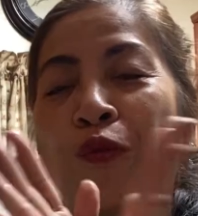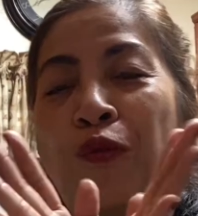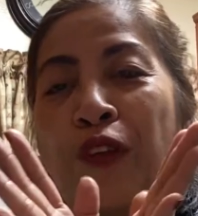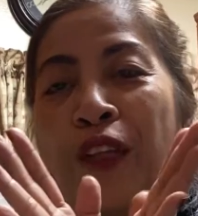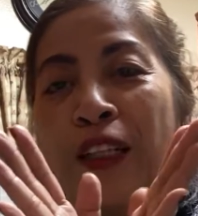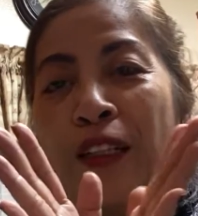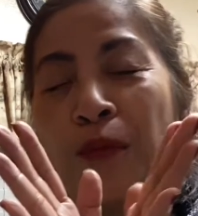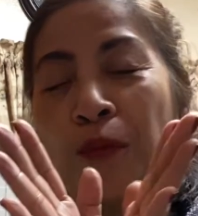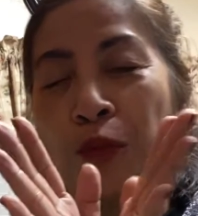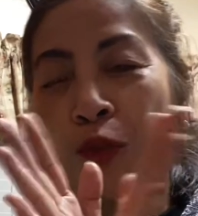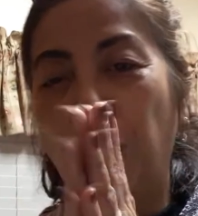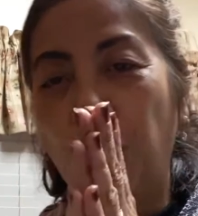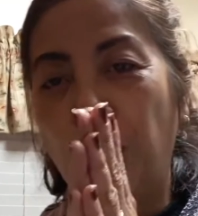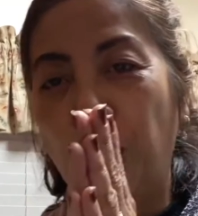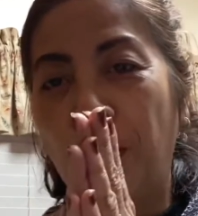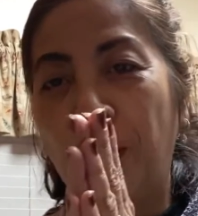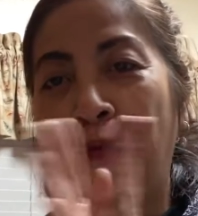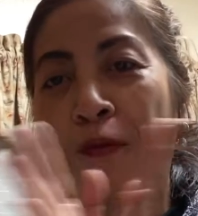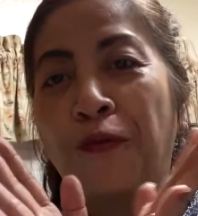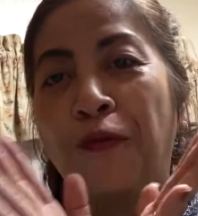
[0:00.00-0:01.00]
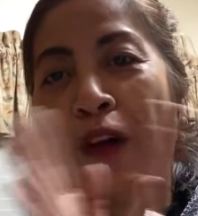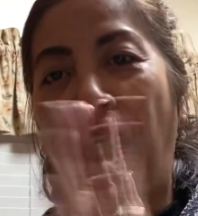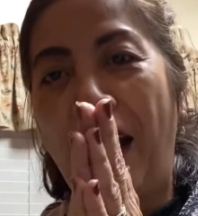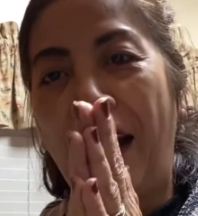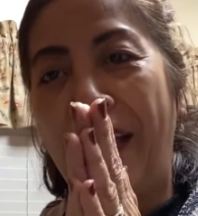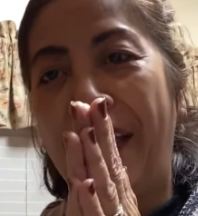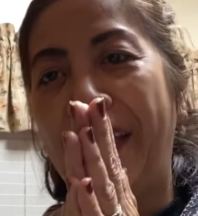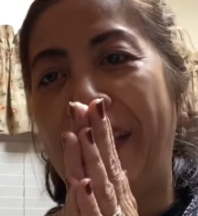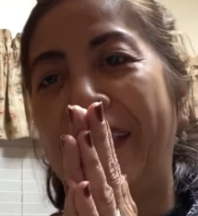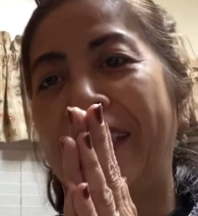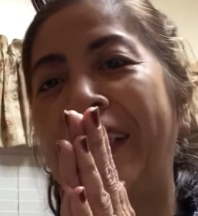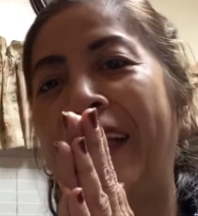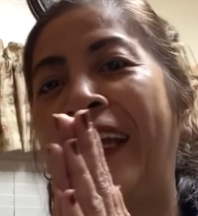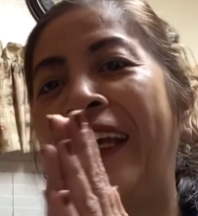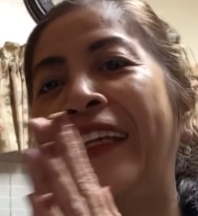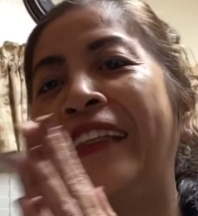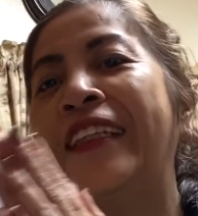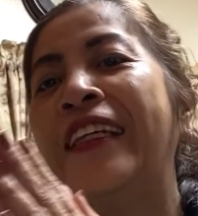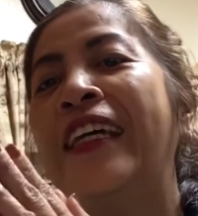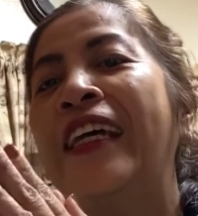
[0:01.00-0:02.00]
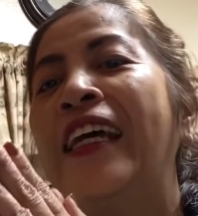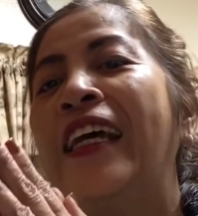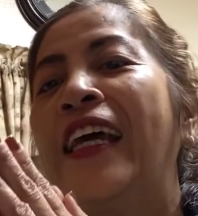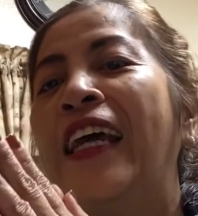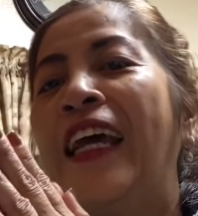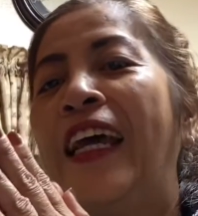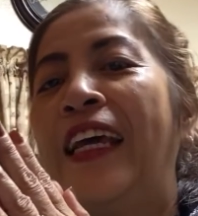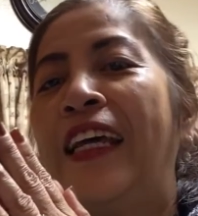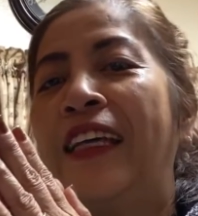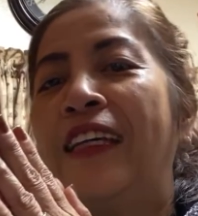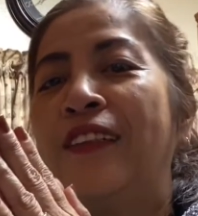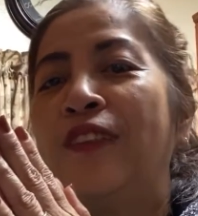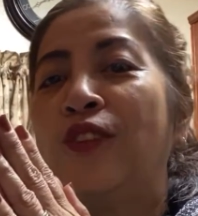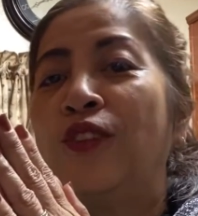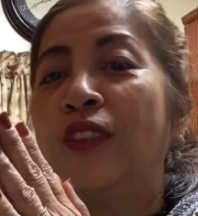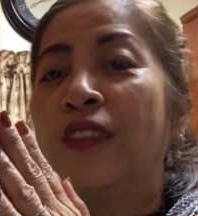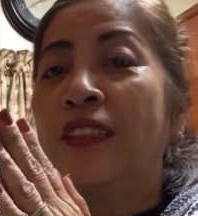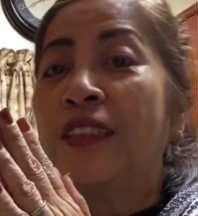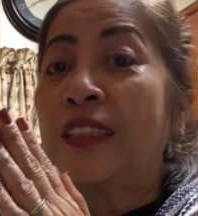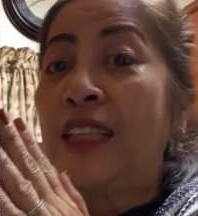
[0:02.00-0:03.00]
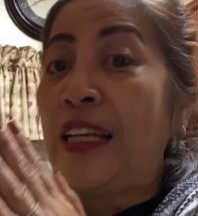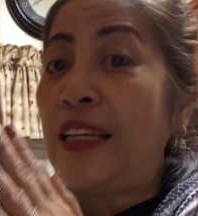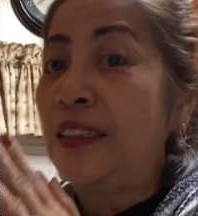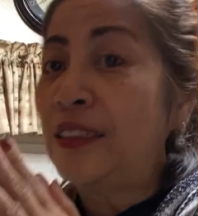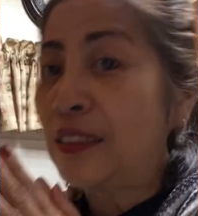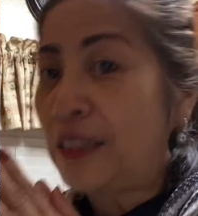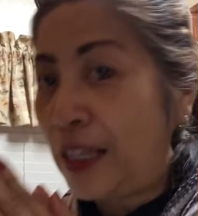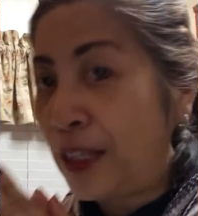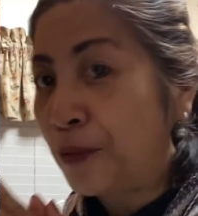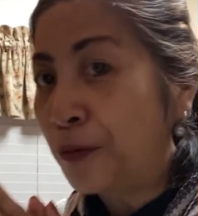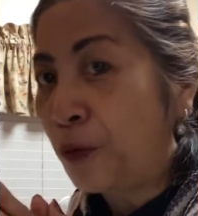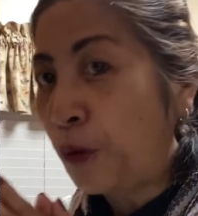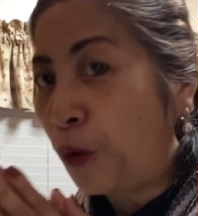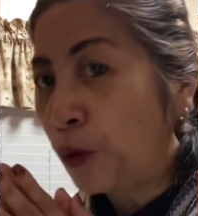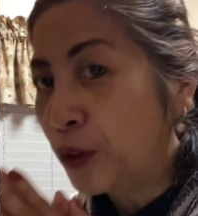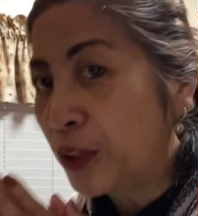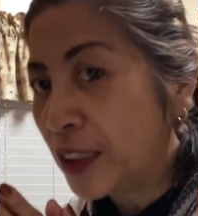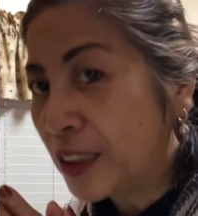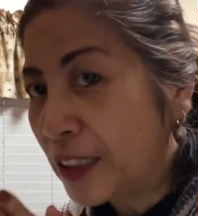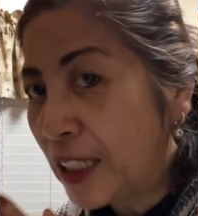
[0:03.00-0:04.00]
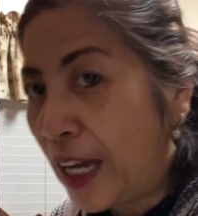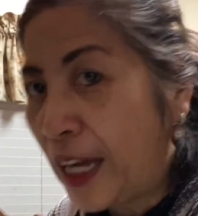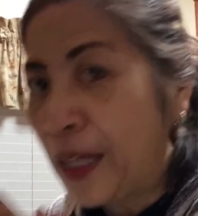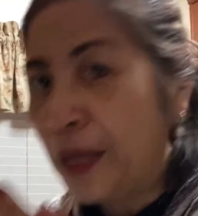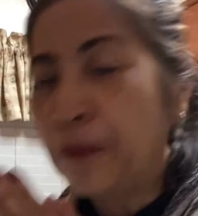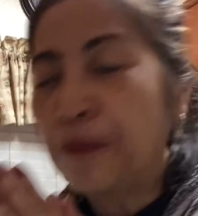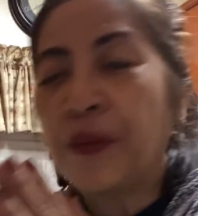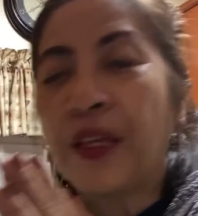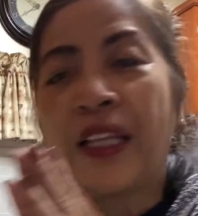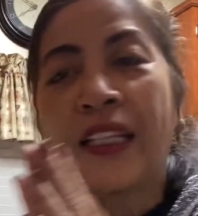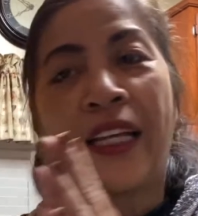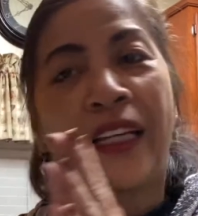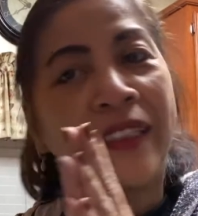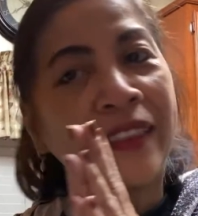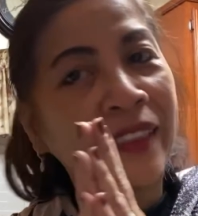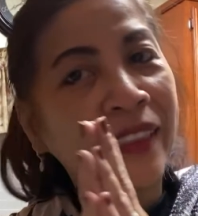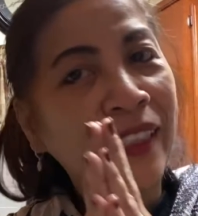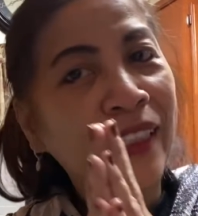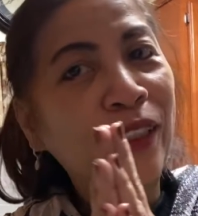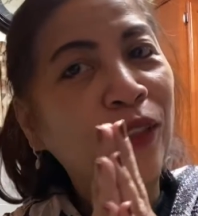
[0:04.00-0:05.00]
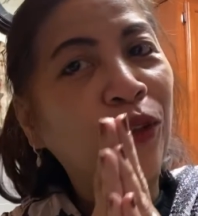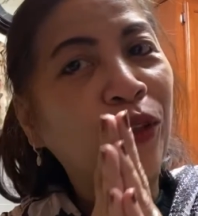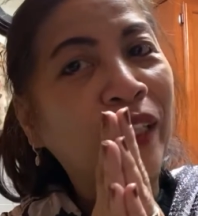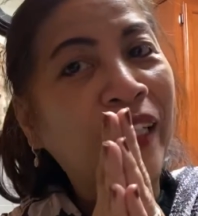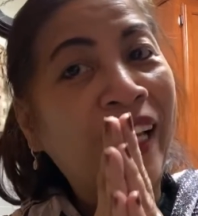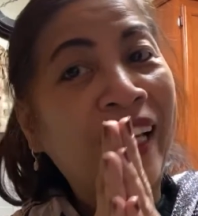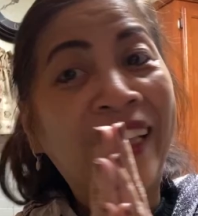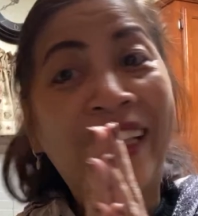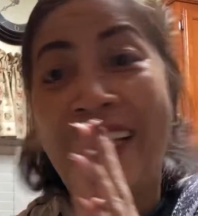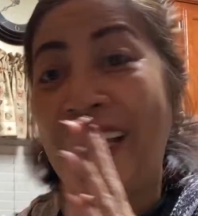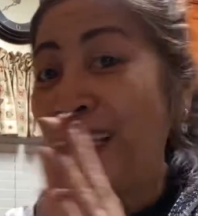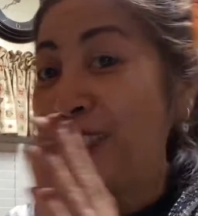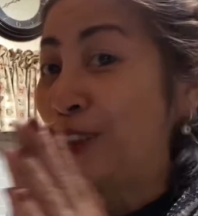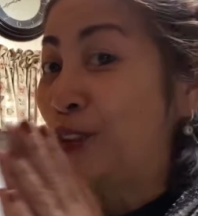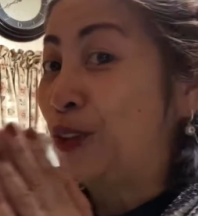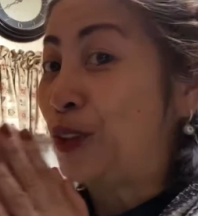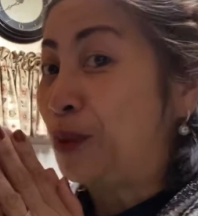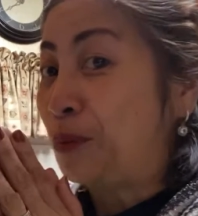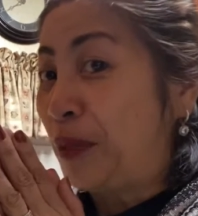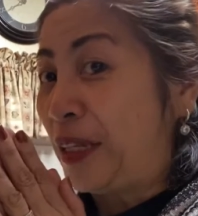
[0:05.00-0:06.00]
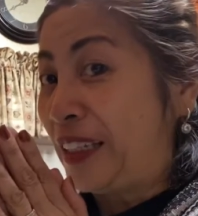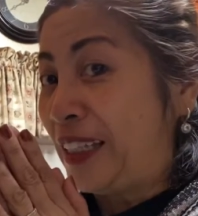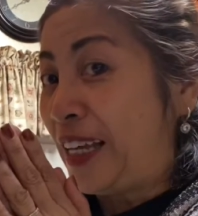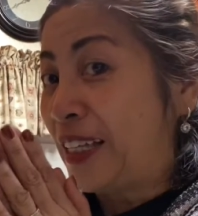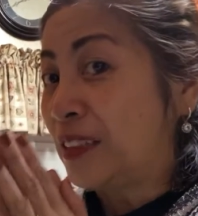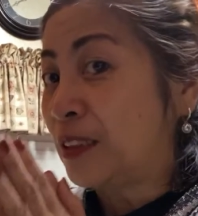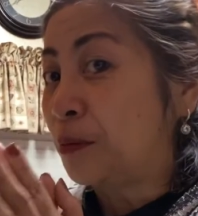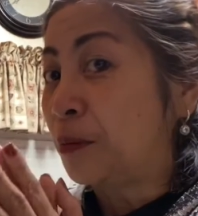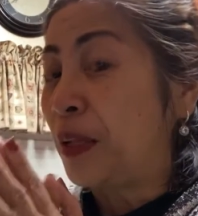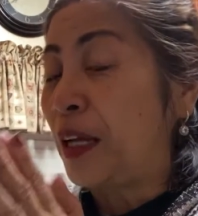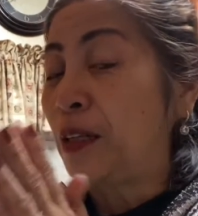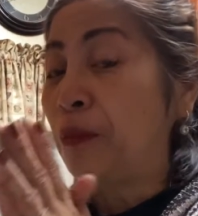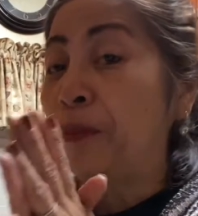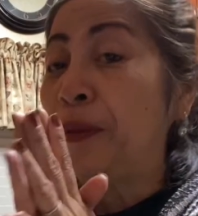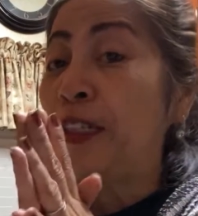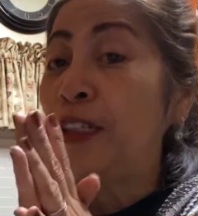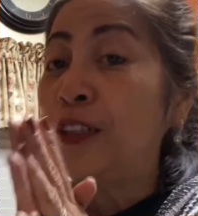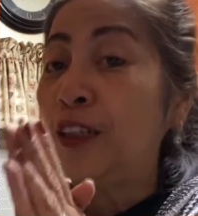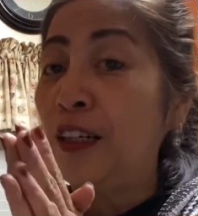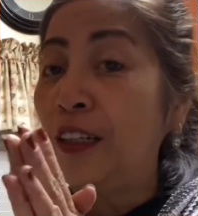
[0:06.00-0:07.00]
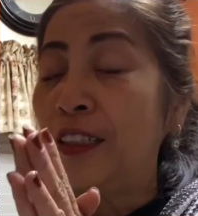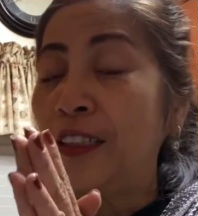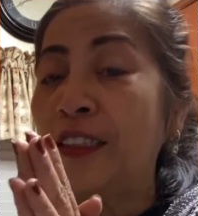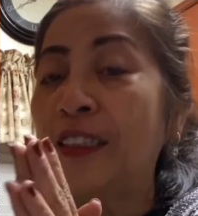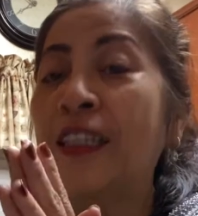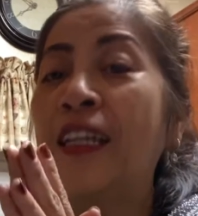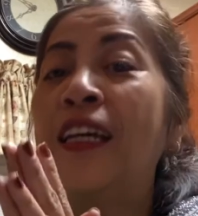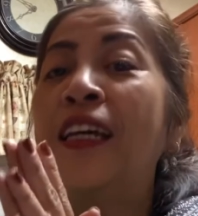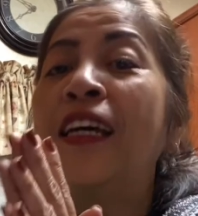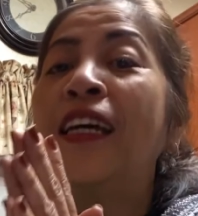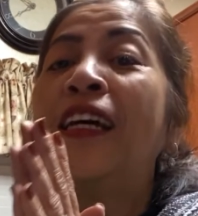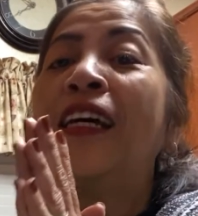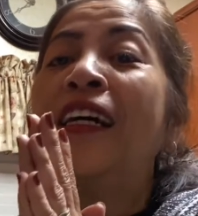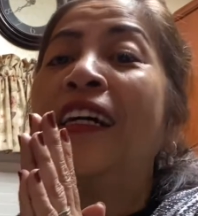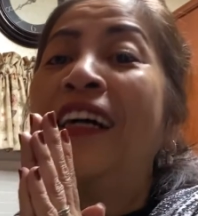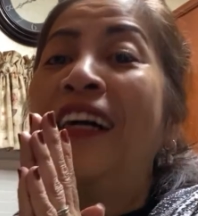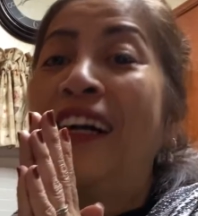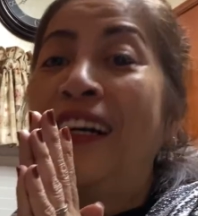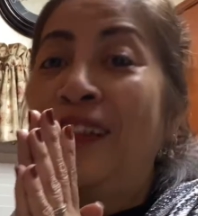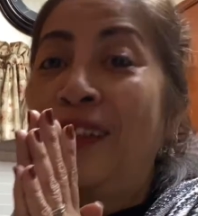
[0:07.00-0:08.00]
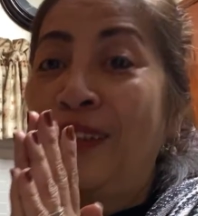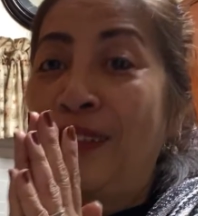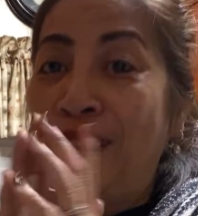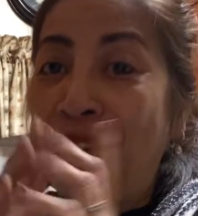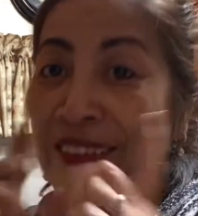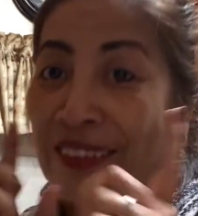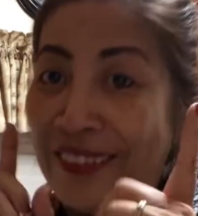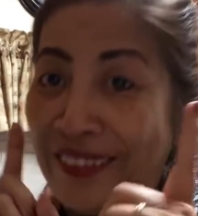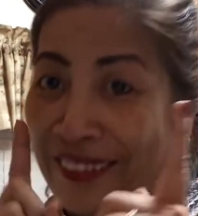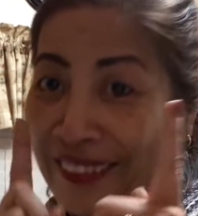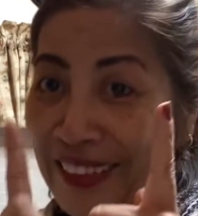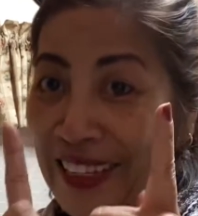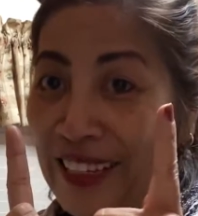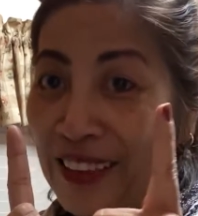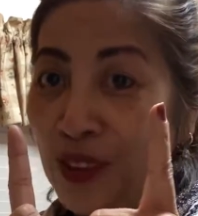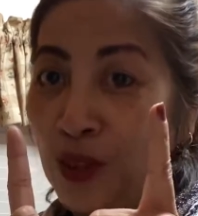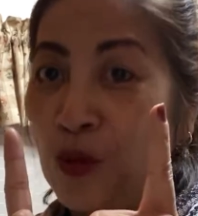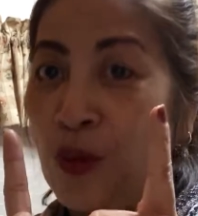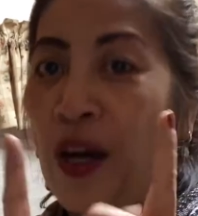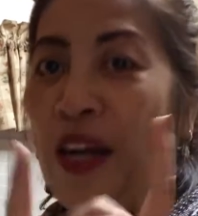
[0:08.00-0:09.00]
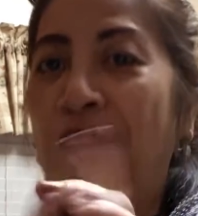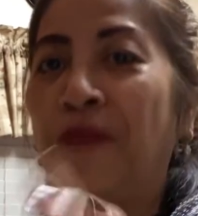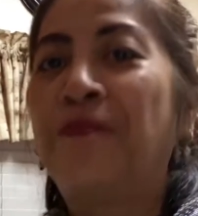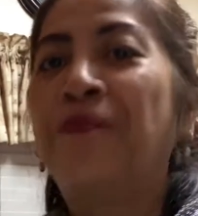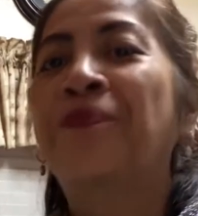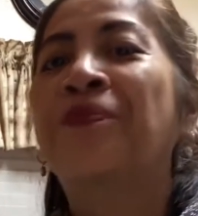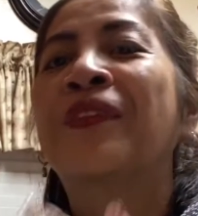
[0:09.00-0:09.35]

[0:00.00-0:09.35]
feel good, fine, and stay safe all the time. And I see you again later in my next vlog because guess what?